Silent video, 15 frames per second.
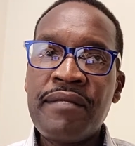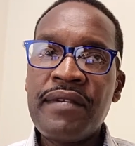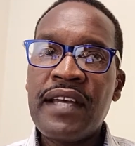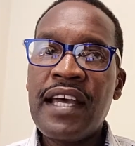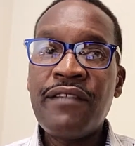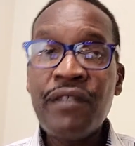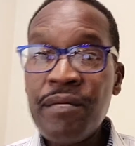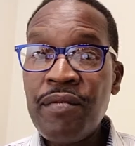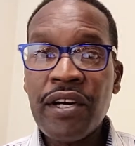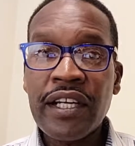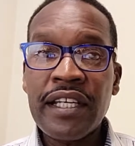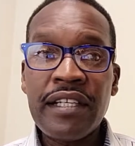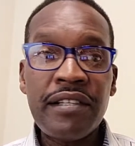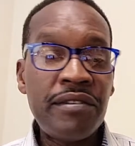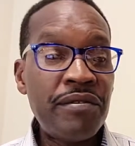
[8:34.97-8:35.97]

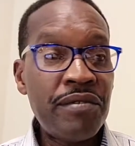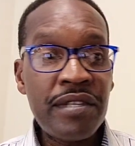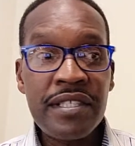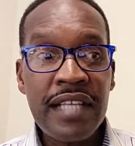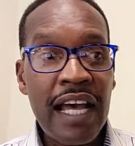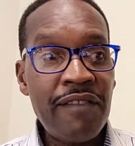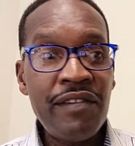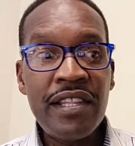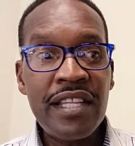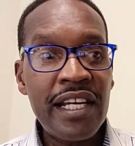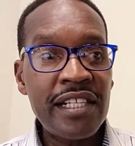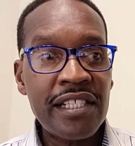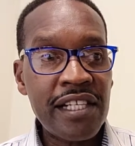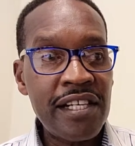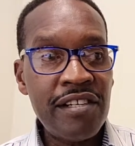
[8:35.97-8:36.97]
everybody was having their
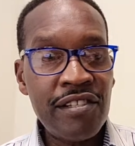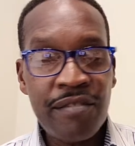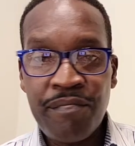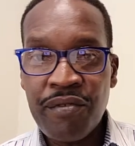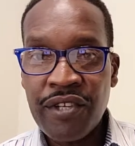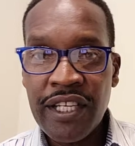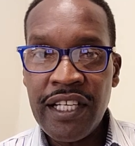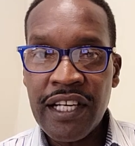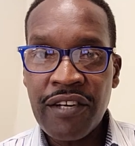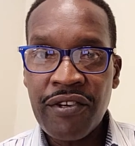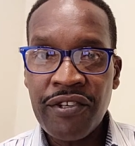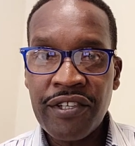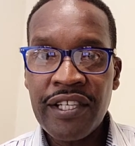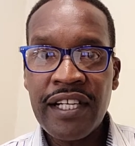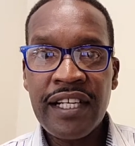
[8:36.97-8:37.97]
turn to put in a
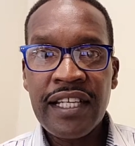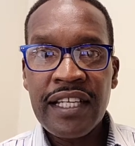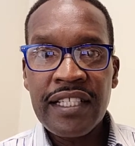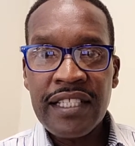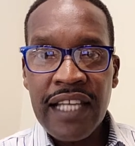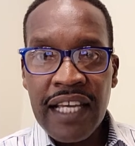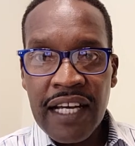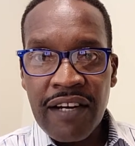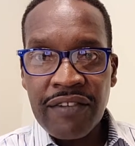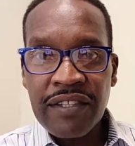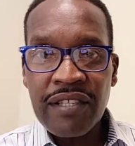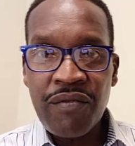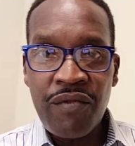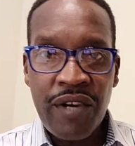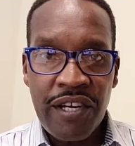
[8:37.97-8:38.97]
quarter, take out
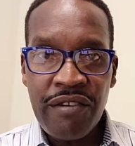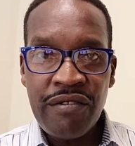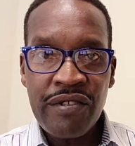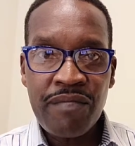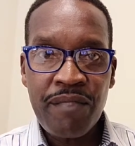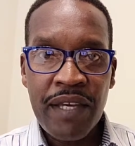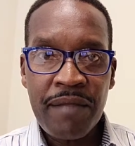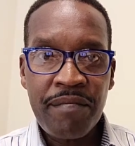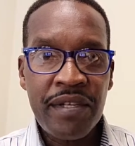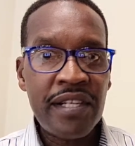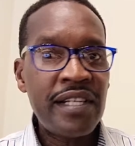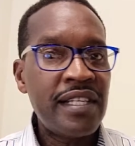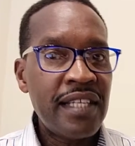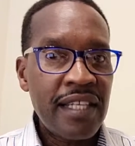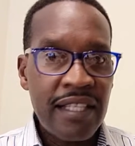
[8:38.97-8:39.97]
the one newspaper,
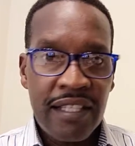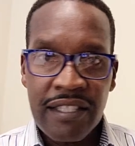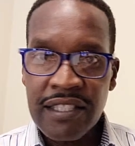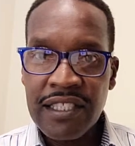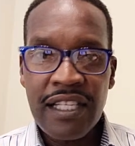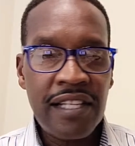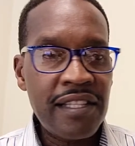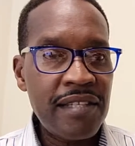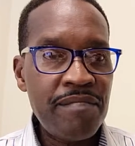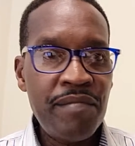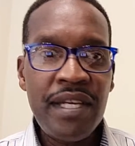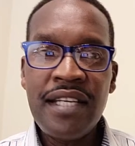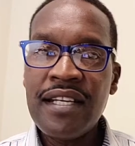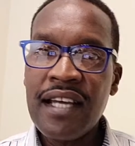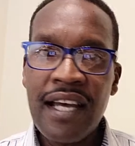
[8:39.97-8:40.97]
shut the
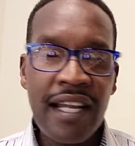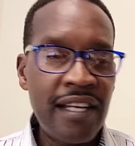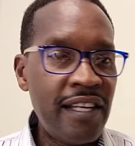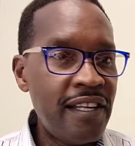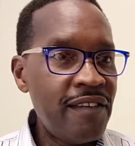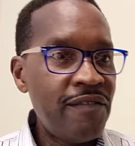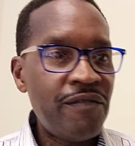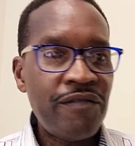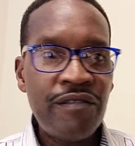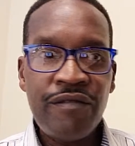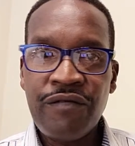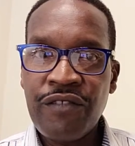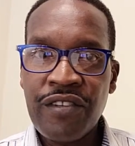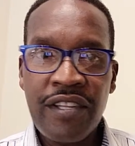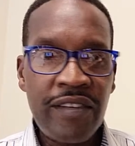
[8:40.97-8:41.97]
bin, and leave
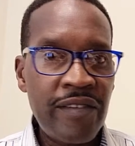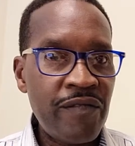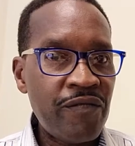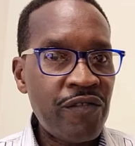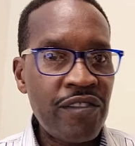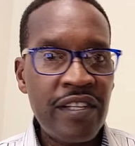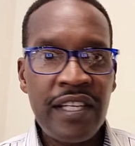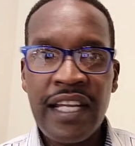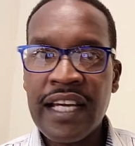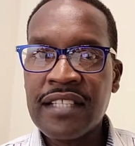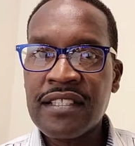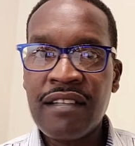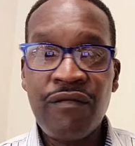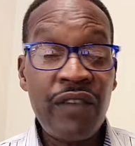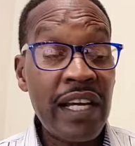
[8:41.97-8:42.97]
for the
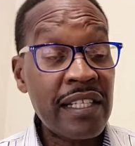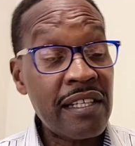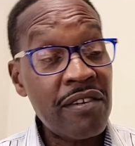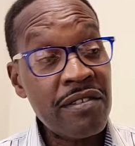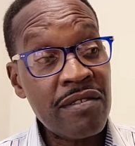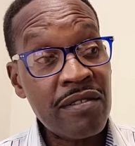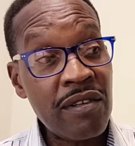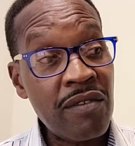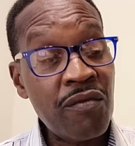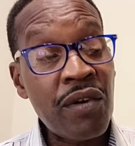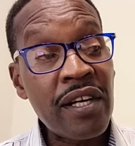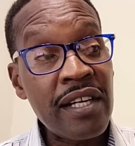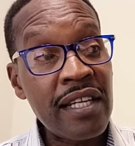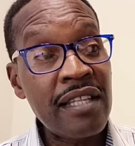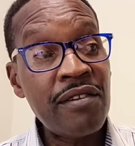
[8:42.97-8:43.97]
next. In fact, I was
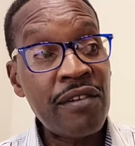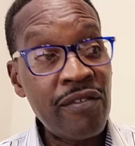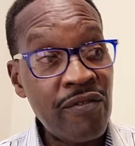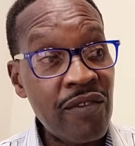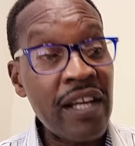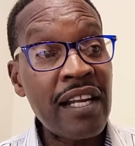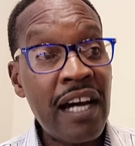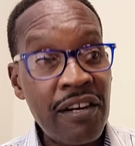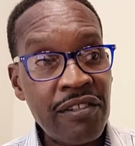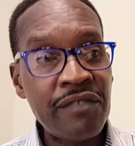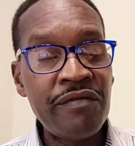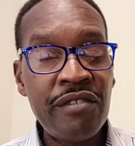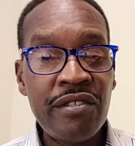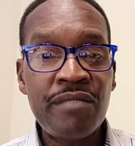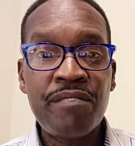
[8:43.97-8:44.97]
worried they would run out
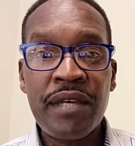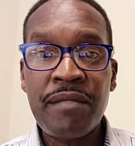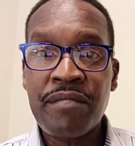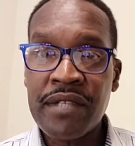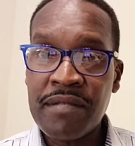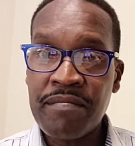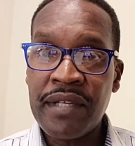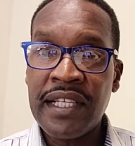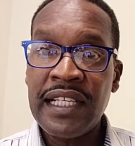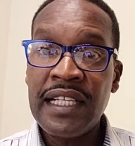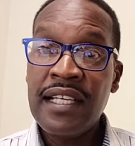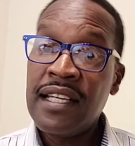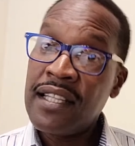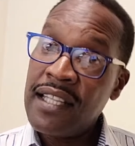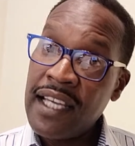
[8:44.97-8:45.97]
of newspapers, but
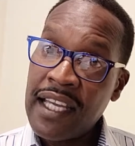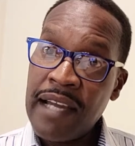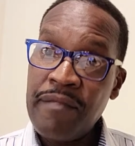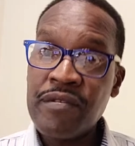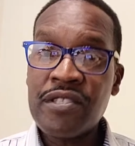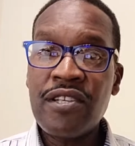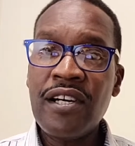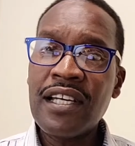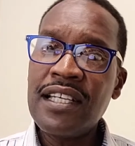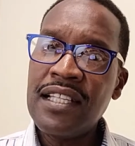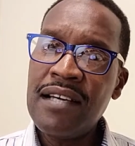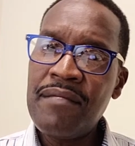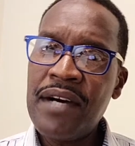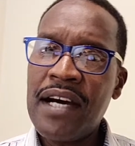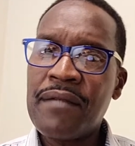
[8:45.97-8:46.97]
they kept stocking
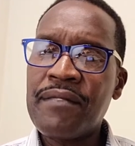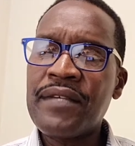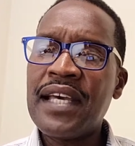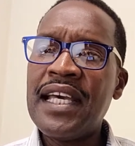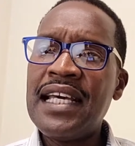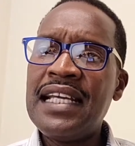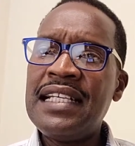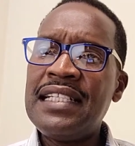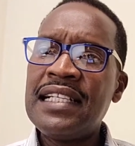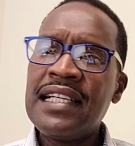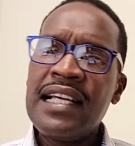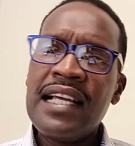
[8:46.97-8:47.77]
them up. And